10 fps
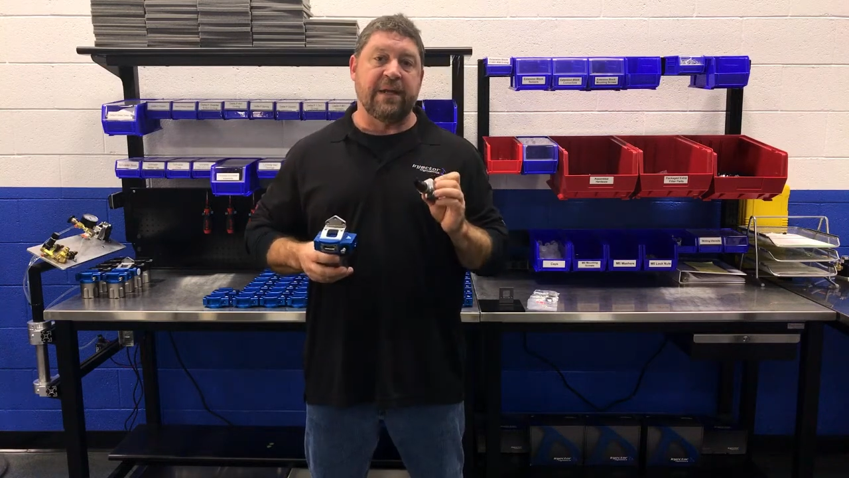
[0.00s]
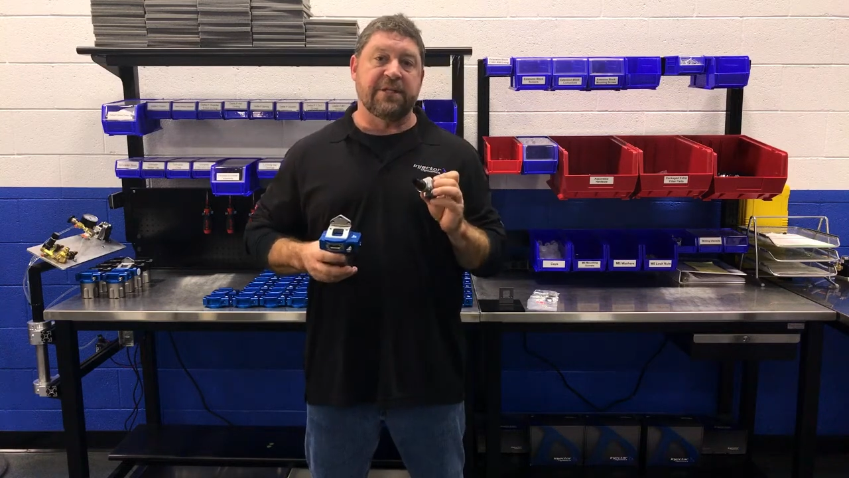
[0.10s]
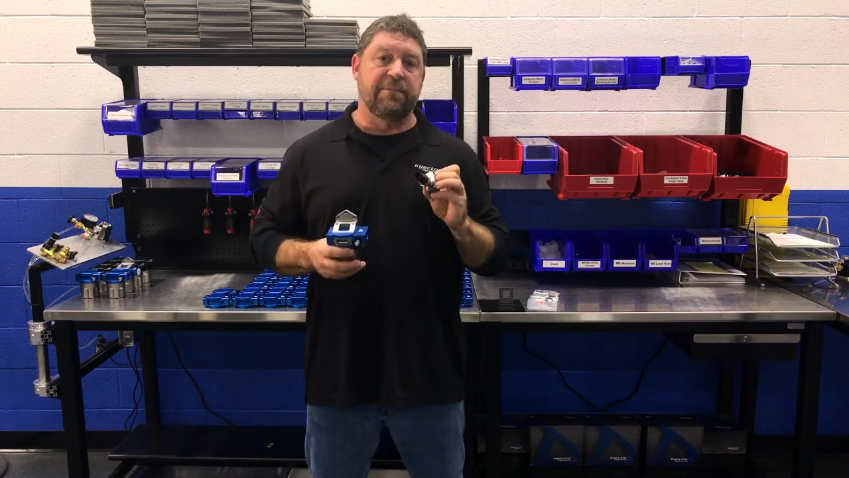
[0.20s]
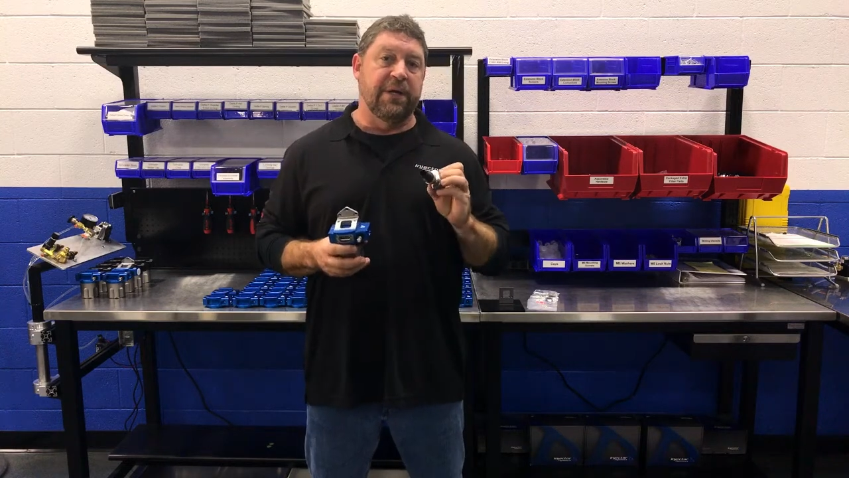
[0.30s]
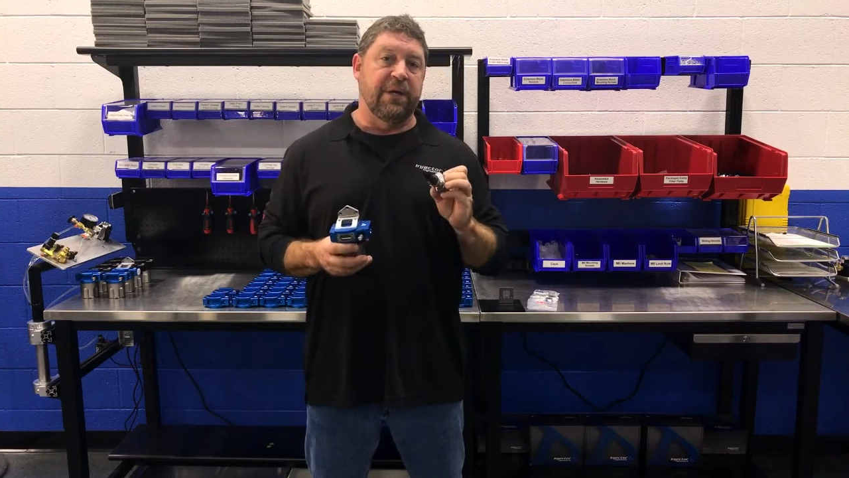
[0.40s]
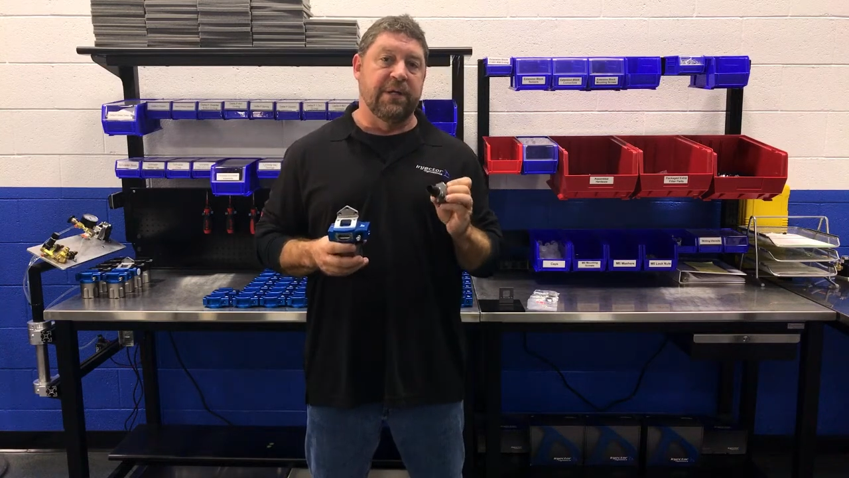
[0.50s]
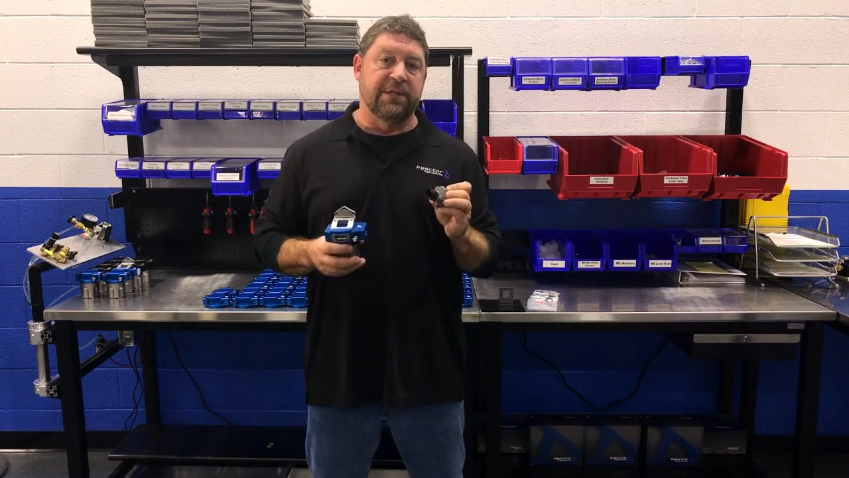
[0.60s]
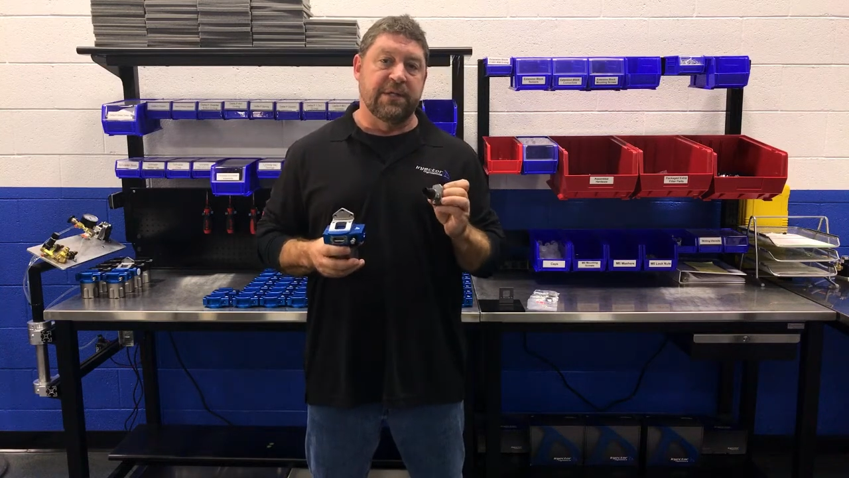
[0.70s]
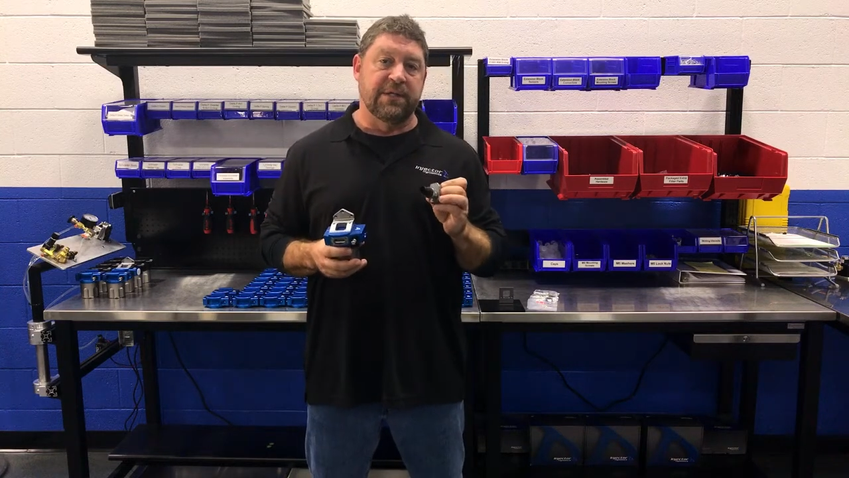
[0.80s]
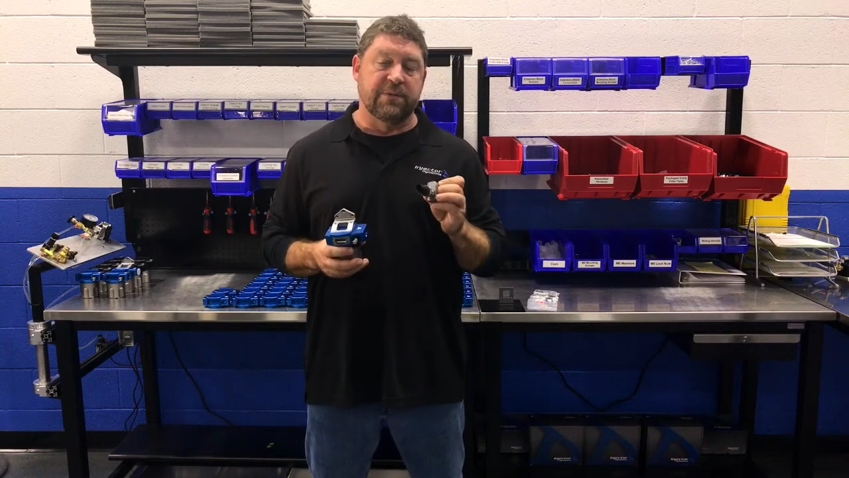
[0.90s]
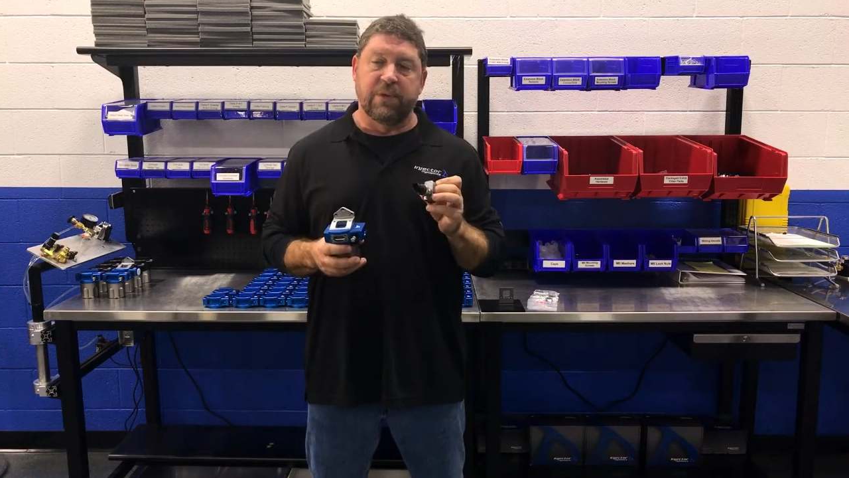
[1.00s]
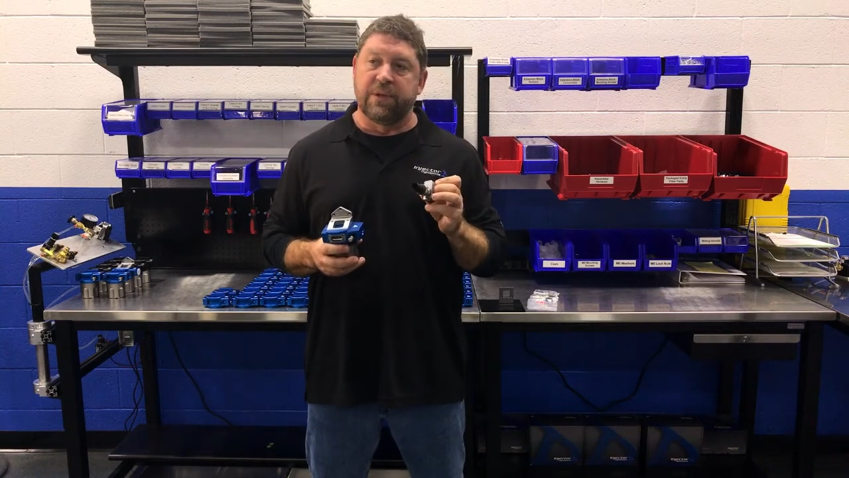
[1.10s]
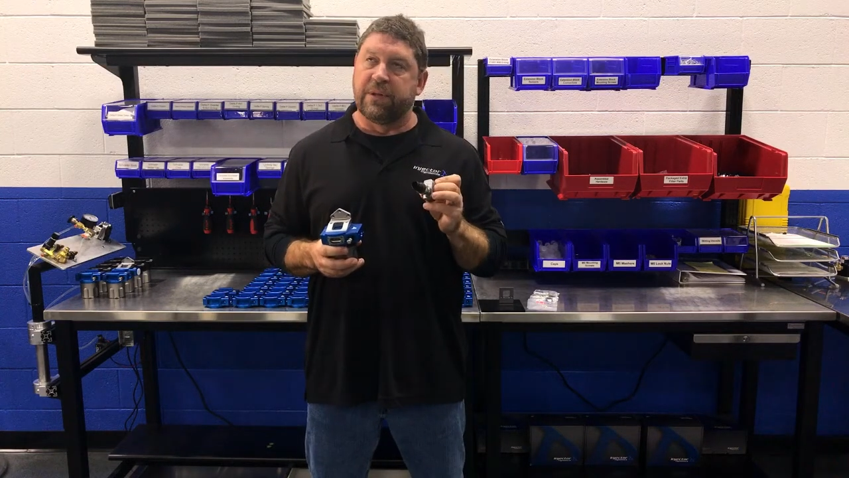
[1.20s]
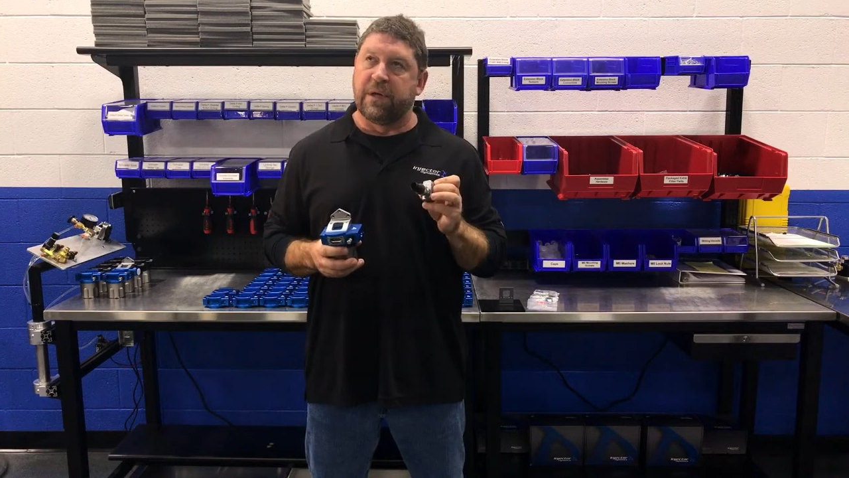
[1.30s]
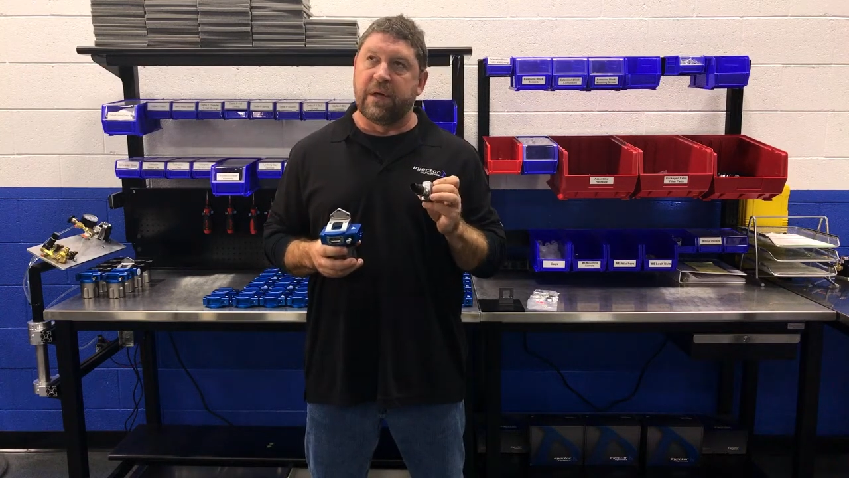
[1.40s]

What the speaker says: experiences with,